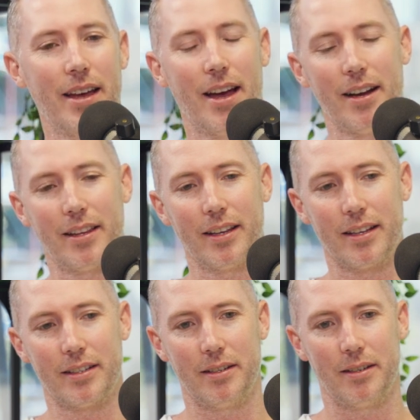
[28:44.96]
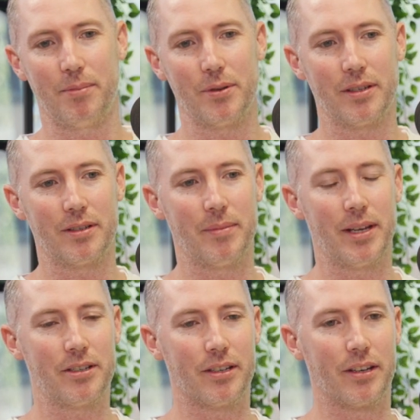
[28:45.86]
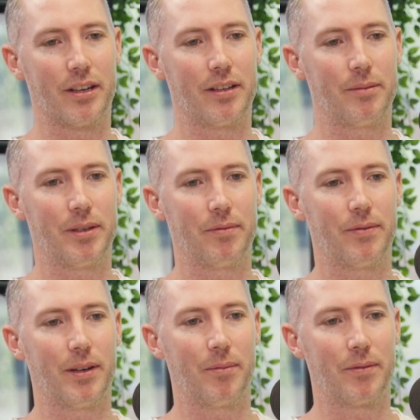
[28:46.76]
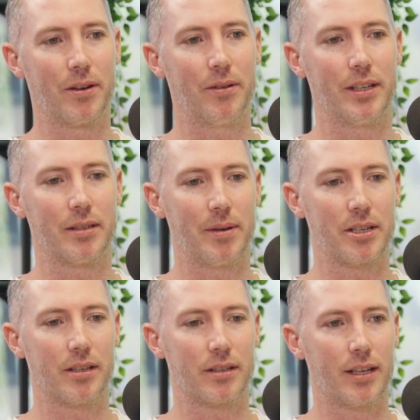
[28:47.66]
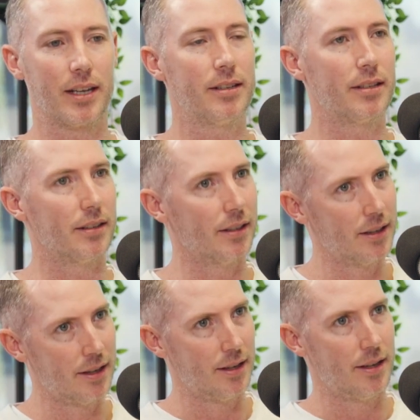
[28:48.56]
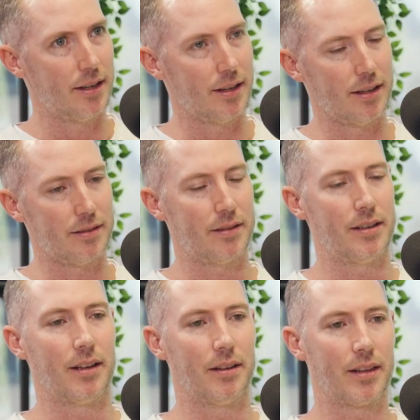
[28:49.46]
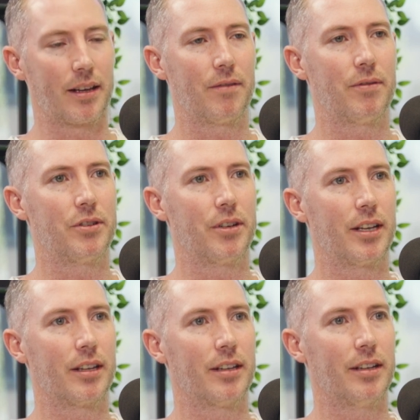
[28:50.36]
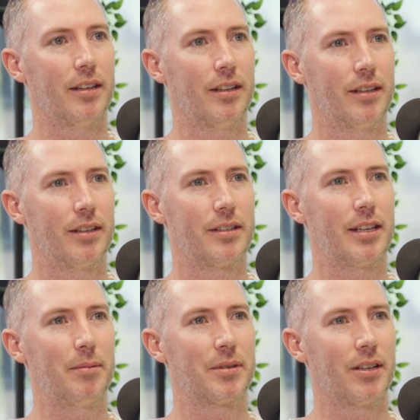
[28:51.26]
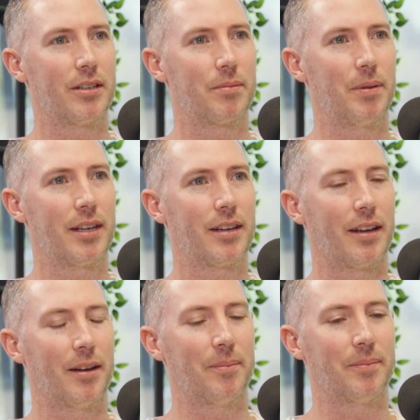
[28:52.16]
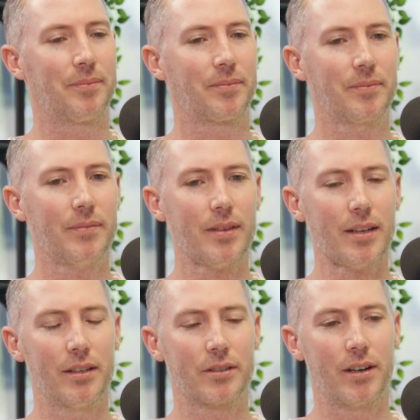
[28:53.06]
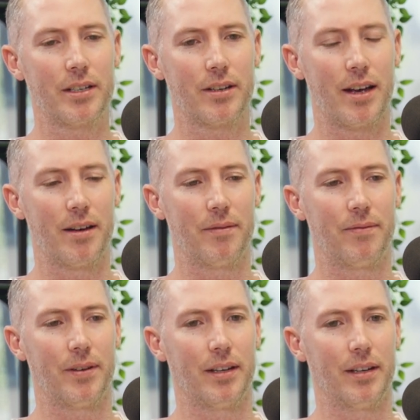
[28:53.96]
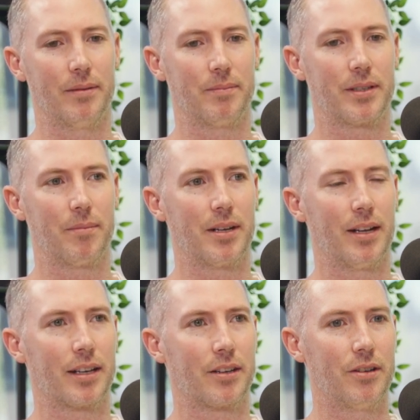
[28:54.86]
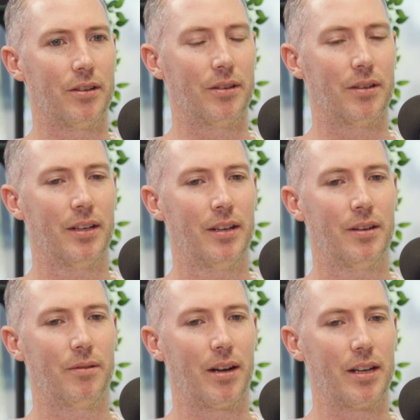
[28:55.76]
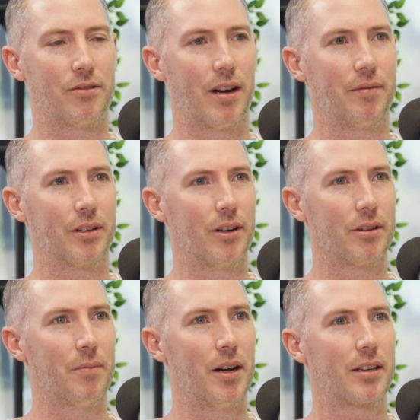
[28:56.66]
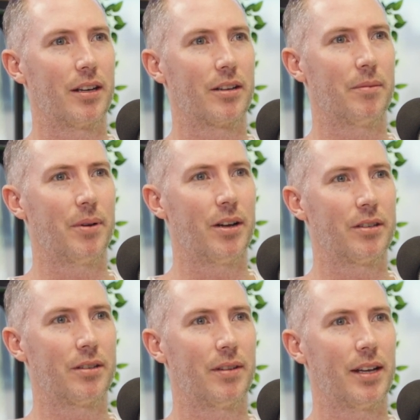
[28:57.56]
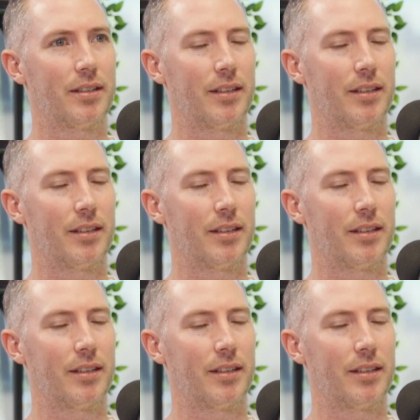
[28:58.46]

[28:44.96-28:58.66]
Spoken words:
Yeah, and I think that's important to mention. You know, we've got all these specialist leads, and thank you for joining the team, so to speak. It's great to have somebody like you to really drive the growth marketing components of that.